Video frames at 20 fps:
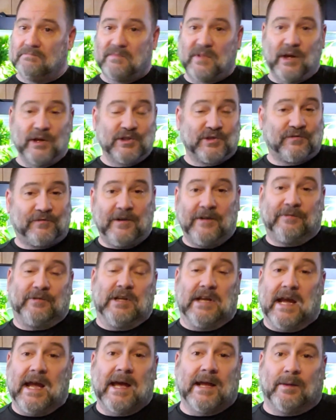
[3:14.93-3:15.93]
those
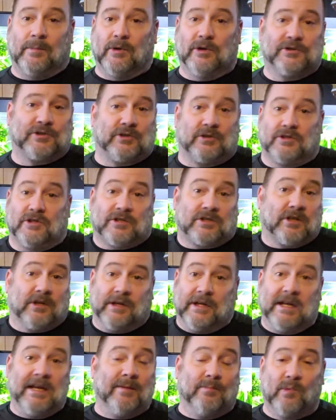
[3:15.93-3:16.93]
50 animals are just
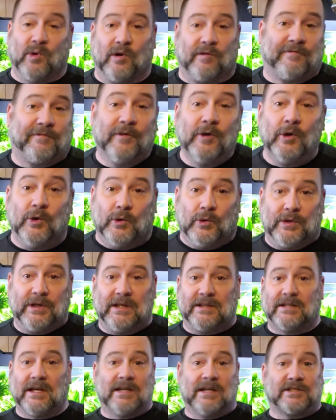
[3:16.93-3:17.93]
going to eat more food.
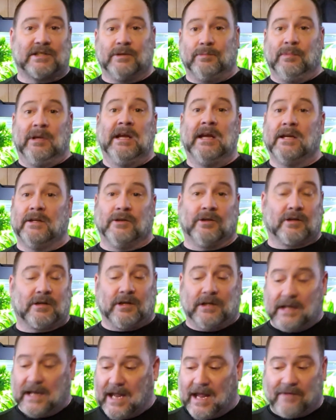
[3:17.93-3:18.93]
It doesn't mean you're
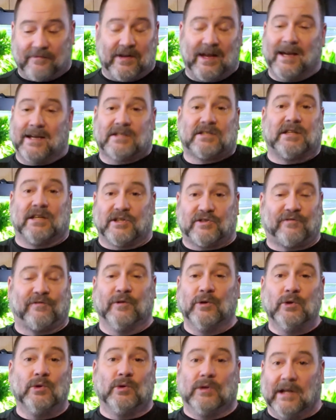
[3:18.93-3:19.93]
going to have excess
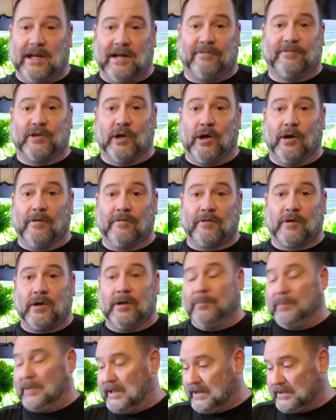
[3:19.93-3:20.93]
food left over.
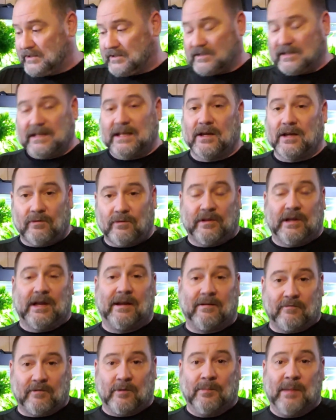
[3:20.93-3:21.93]
It means
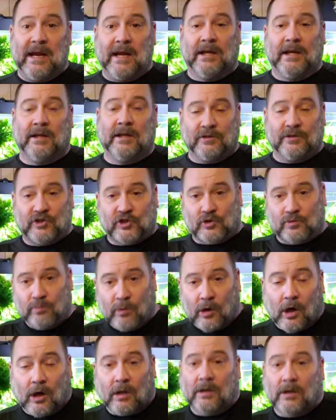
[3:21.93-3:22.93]
that remaining
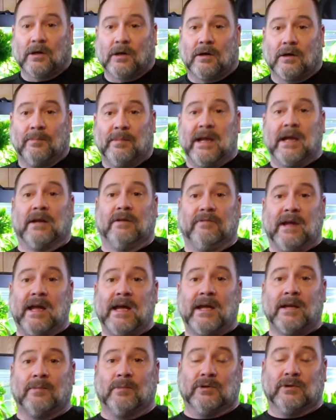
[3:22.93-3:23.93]
smaller amount of
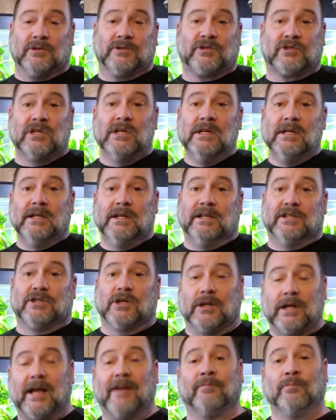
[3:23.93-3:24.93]
animals is
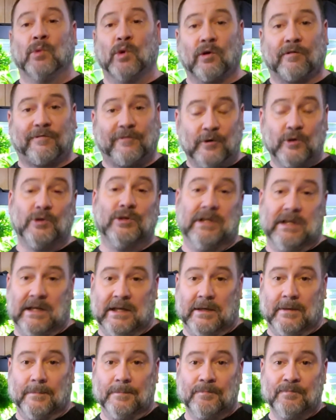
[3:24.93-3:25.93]
going to have more food to
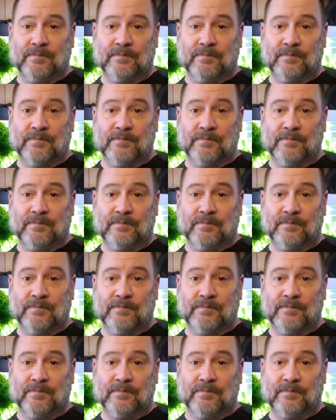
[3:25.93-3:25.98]
eat.